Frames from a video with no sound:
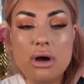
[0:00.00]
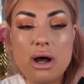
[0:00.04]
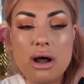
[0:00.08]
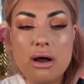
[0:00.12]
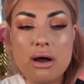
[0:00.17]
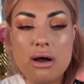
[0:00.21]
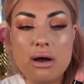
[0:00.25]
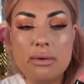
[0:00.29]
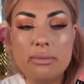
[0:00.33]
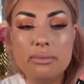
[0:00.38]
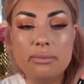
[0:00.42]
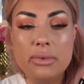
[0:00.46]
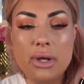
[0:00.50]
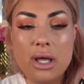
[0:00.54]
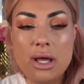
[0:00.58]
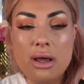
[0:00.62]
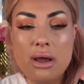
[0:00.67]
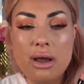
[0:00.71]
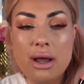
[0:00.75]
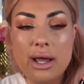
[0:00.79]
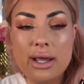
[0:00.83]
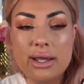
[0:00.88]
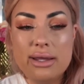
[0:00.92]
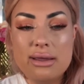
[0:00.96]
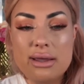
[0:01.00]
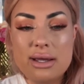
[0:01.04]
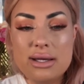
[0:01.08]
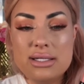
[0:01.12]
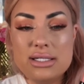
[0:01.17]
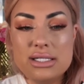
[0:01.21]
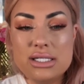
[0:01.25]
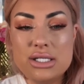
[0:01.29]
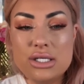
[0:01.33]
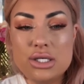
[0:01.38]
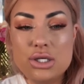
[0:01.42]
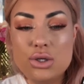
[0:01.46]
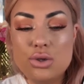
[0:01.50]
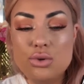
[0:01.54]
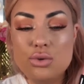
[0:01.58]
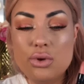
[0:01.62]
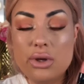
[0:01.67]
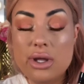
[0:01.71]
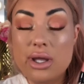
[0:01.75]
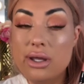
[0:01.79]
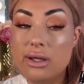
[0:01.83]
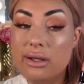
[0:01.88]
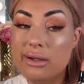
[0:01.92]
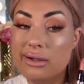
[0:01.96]
I guess you
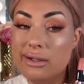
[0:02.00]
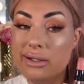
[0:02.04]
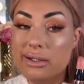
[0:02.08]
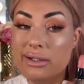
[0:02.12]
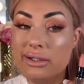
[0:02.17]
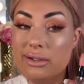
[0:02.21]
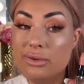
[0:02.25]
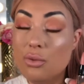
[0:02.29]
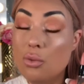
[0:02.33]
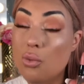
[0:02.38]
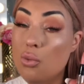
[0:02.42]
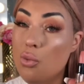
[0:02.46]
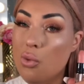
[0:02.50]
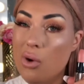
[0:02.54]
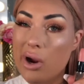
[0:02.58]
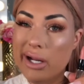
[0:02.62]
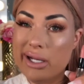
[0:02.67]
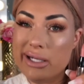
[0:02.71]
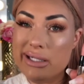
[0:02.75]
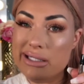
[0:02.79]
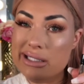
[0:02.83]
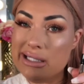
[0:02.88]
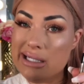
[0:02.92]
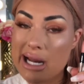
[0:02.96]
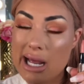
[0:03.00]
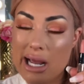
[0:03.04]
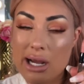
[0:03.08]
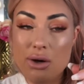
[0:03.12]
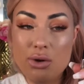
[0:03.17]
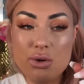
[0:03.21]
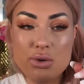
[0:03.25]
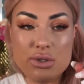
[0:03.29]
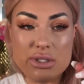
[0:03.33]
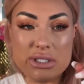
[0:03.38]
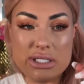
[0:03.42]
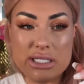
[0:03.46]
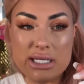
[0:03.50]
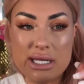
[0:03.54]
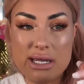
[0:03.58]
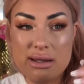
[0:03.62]
can wind it out